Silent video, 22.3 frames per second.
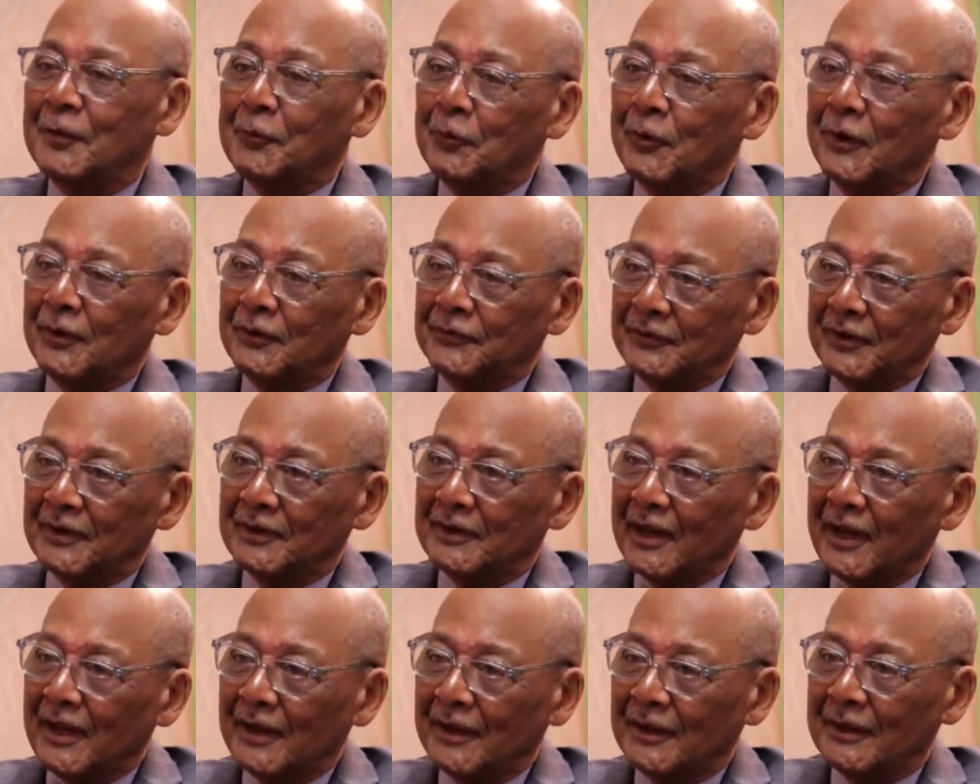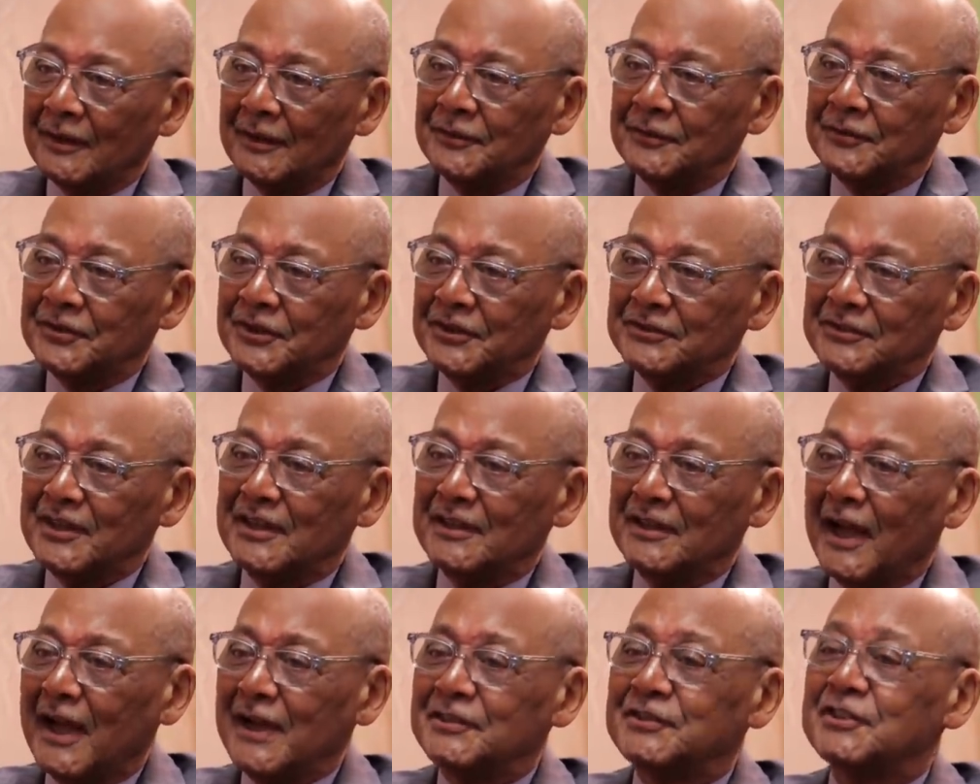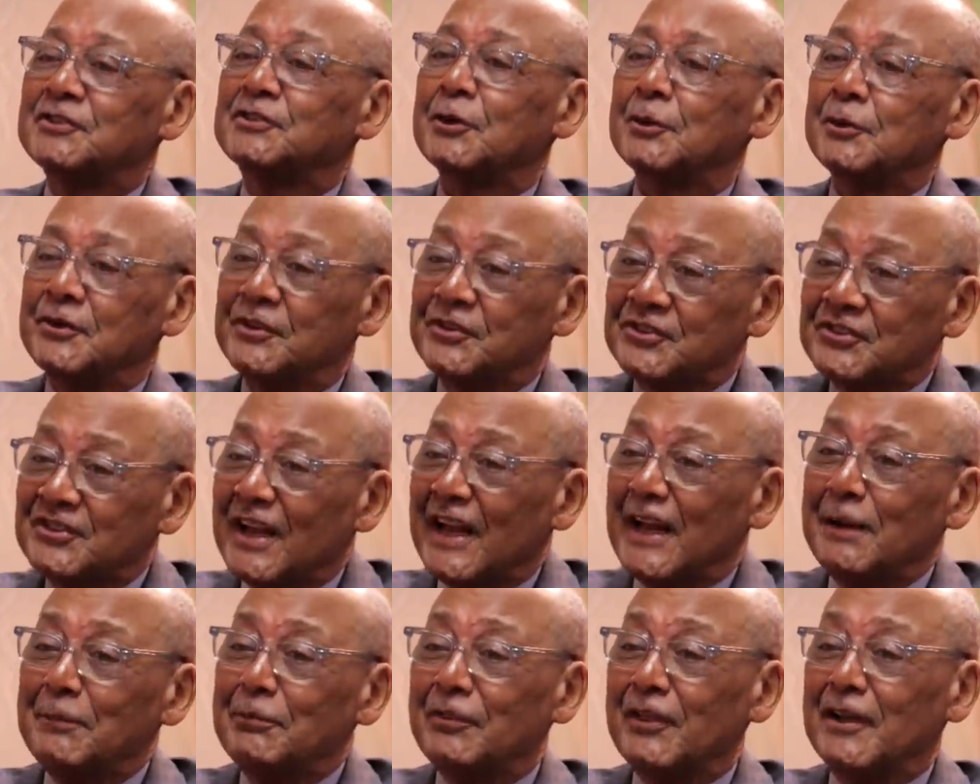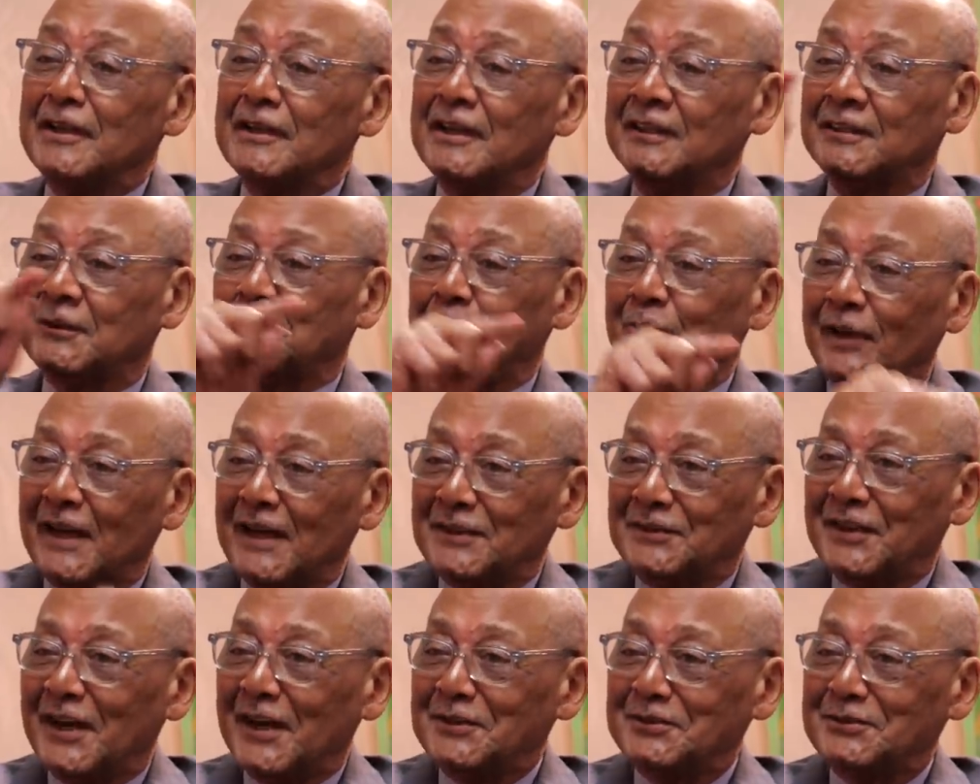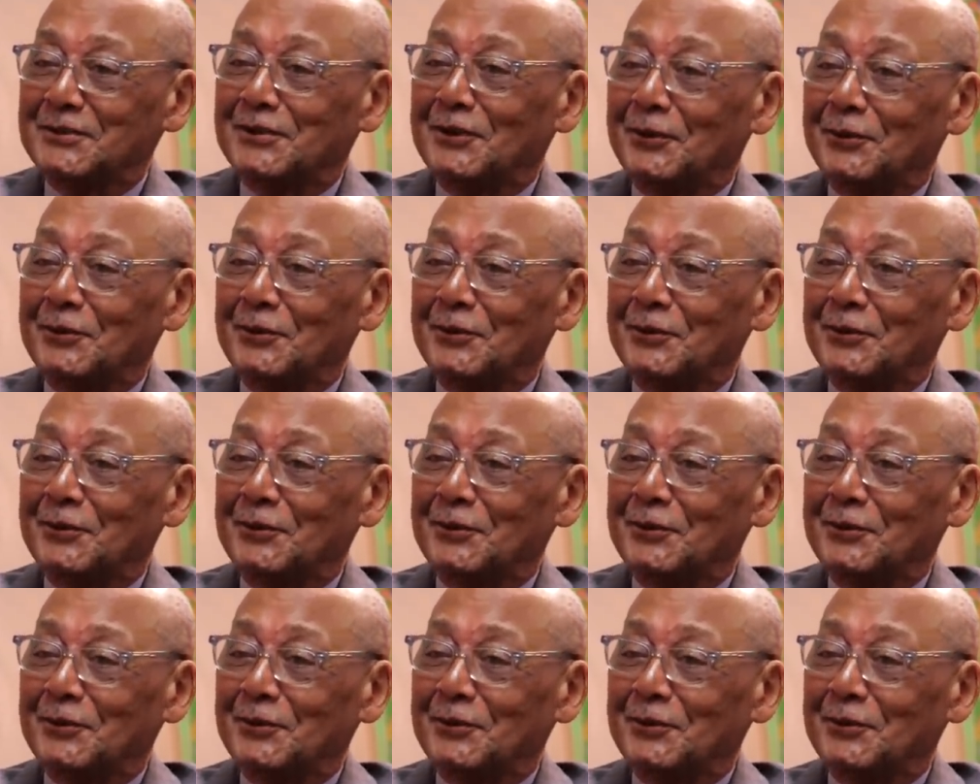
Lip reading: Well, the 1619 is doing the same thing that the plantation